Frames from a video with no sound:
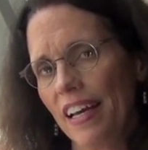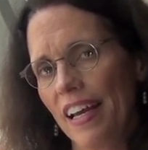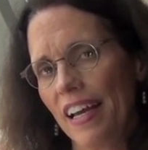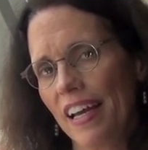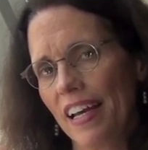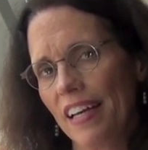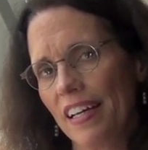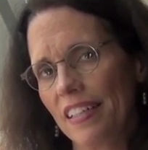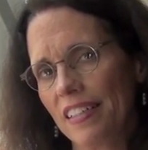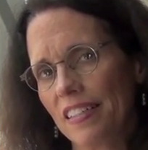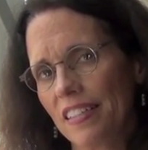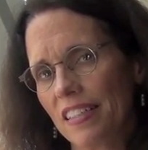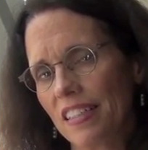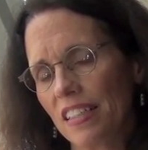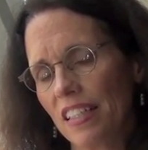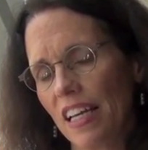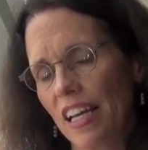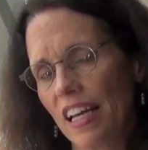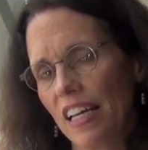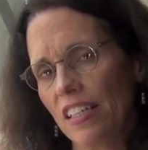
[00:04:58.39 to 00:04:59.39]
And
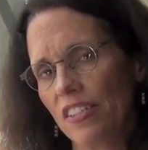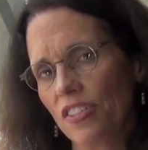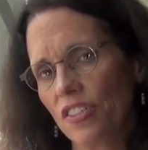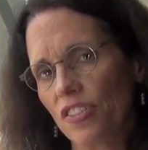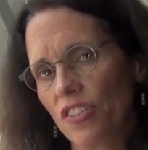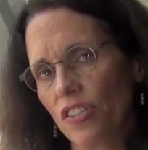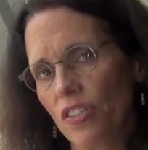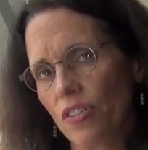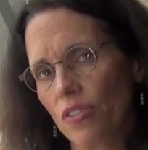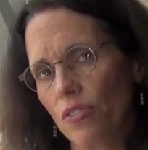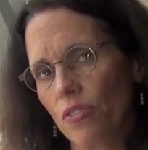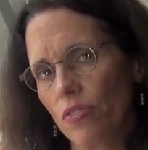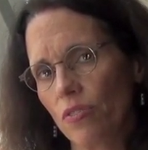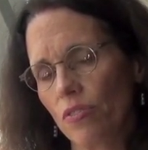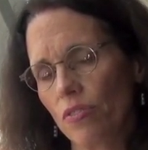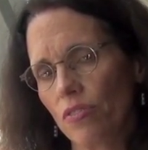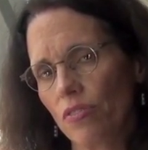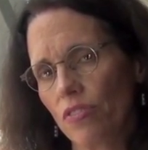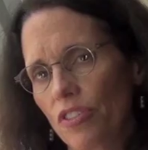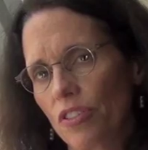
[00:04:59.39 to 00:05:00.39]
as you
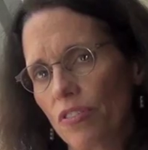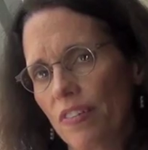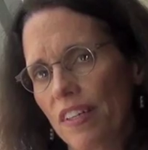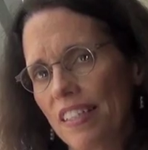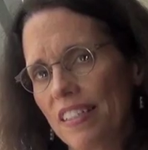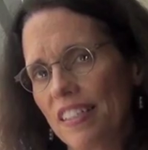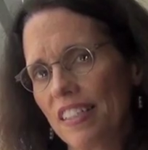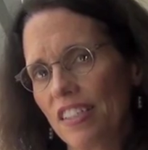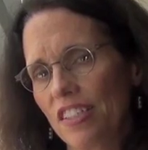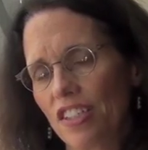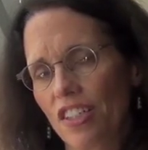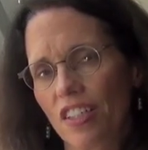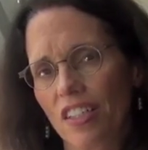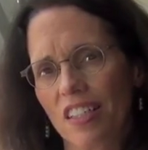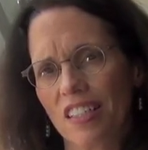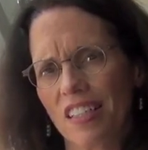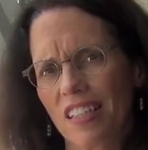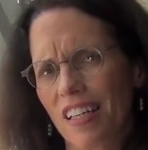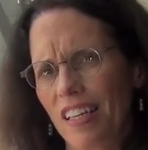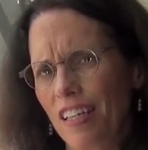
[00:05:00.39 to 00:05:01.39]
transition,
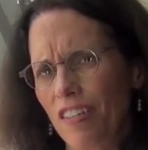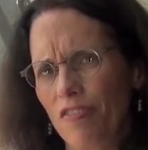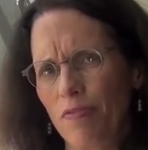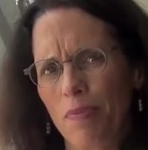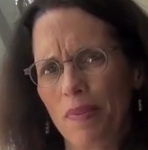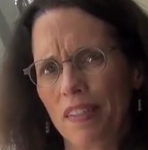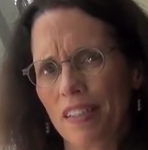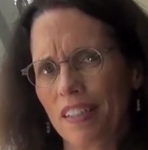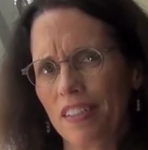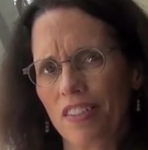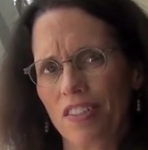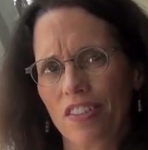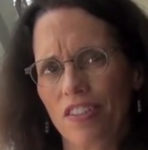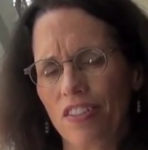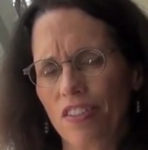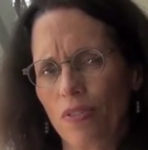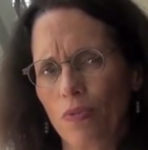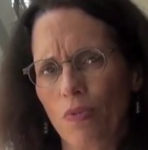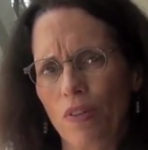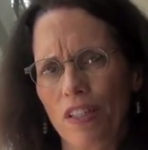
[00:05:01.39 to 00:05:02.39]
it's kind of been
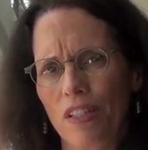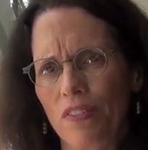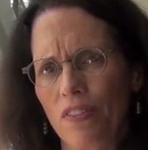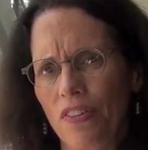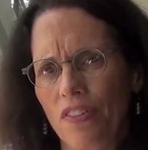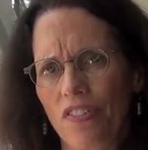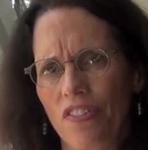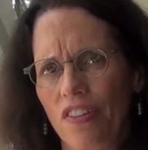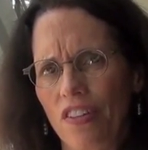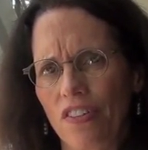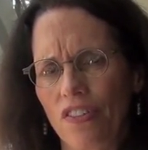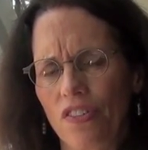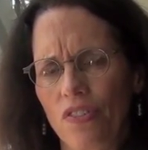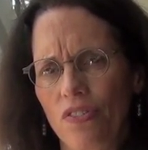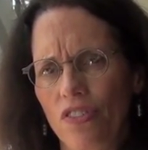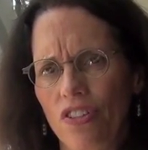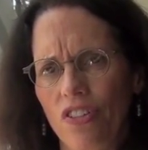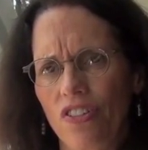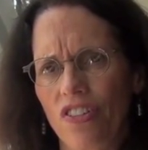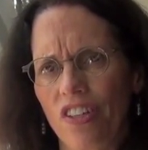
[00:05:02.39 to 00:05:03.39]
considered one of those things
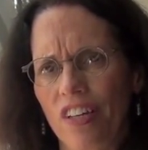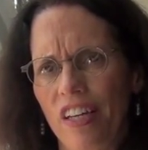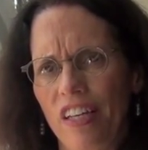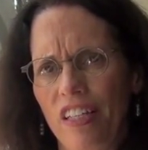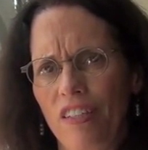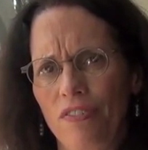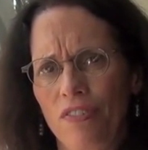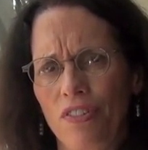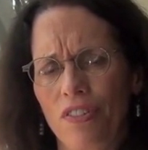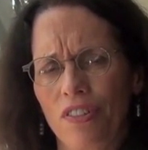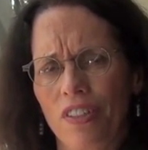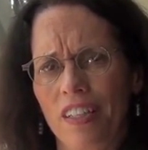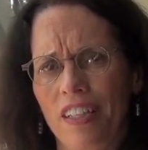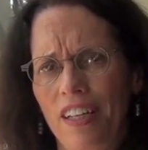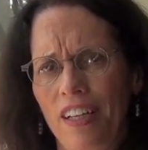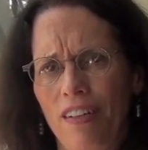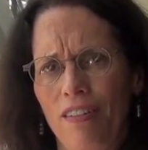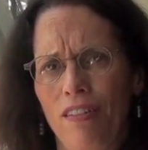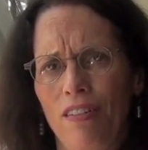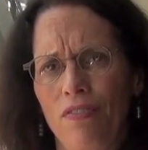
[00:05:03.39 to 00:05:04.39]
you just kind of took
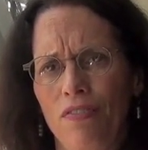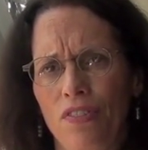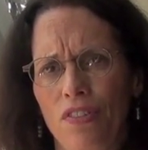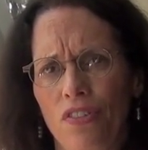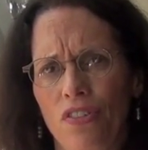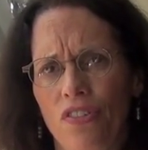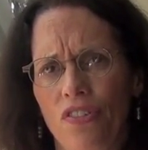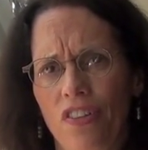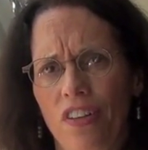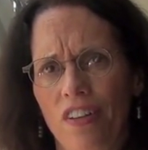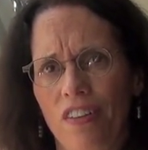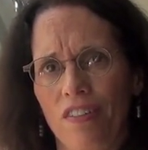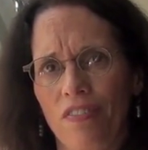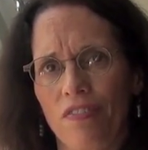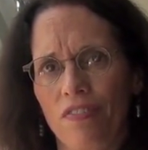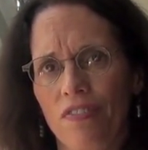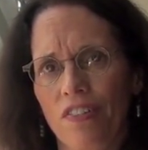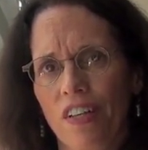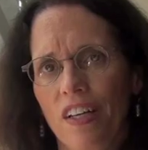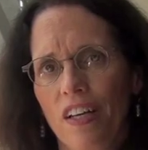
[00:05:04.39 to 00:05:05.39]
care of
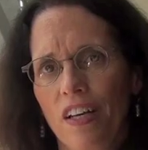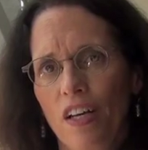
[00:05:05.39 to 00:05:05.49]
yourself.